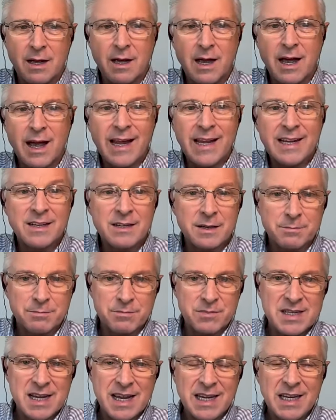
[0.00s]
I ended up
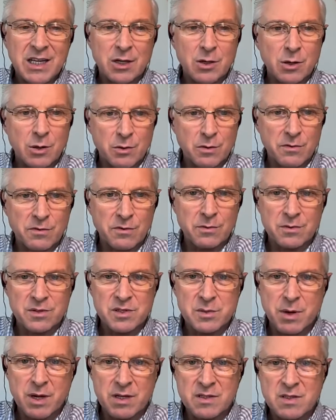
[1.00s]
taking over
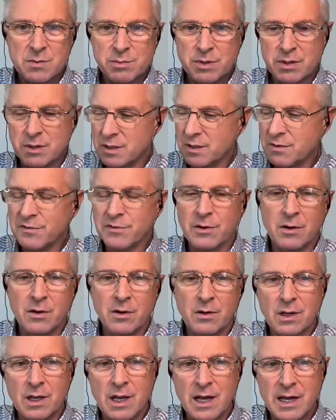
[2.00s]
responsibility for her
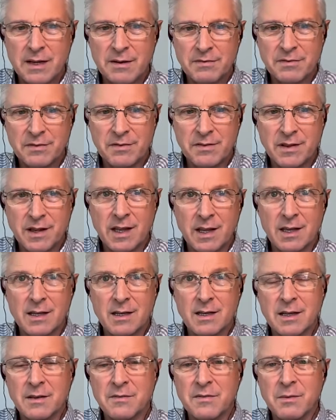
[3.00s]
life,
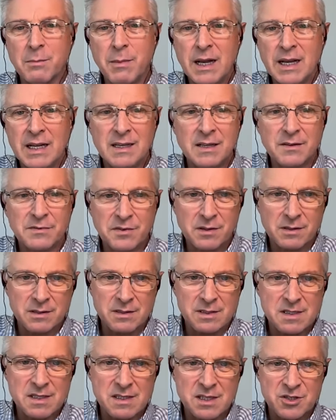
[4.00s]
and of the many difficult
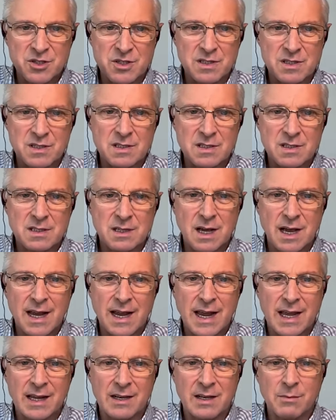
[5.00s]
decisions I
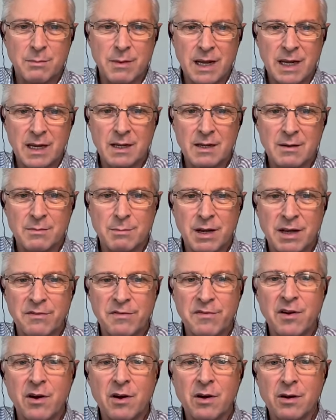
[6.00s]
had to make, by
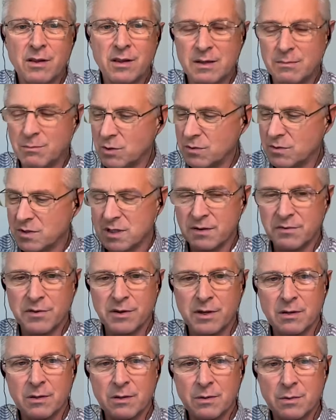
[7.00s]
far the most
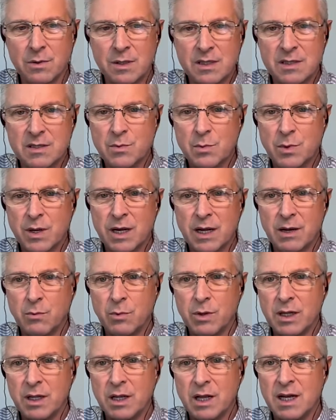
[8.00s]
difficult was when I
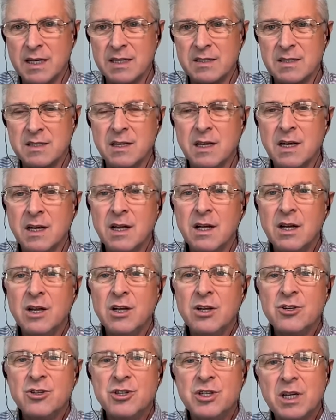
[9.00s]
realized
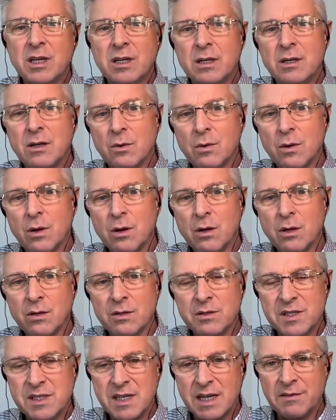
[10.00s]
she could no longer
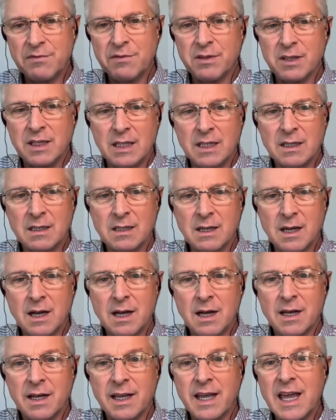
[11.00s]
safely
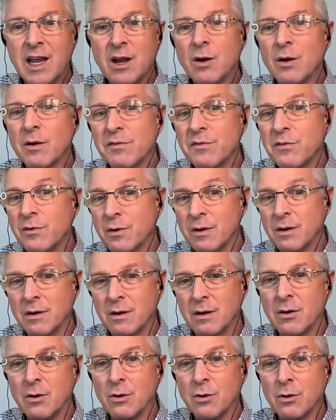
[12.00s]
care for
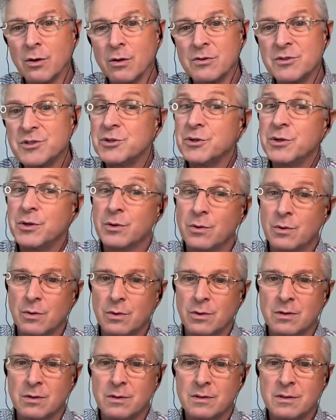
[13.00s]
her
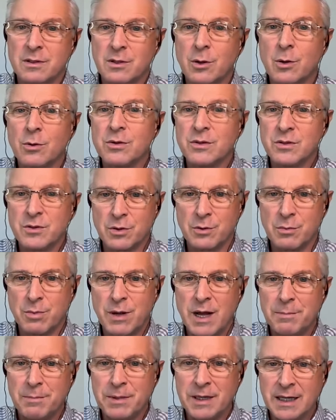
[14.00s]
2-year-old golden doodle
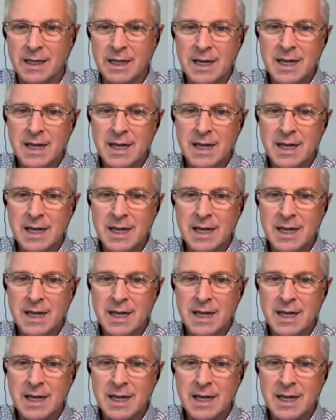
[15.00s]
puppy.